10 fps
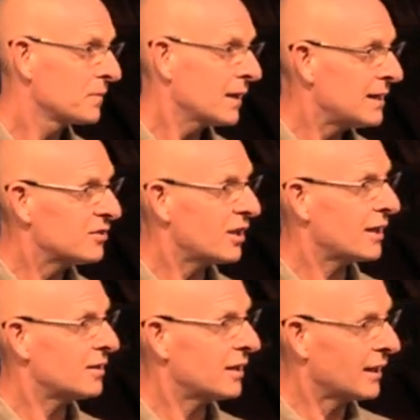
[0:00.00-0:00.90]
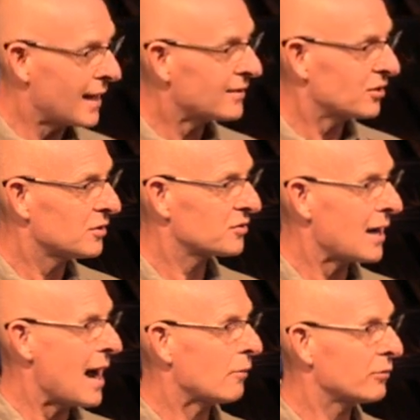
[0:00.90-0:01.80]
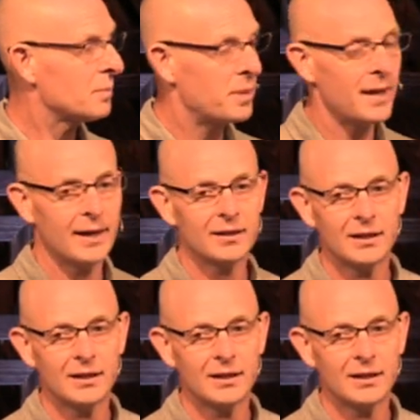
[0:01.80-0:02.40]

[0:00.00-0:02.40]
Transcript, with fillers: he said, in essence, I'll repent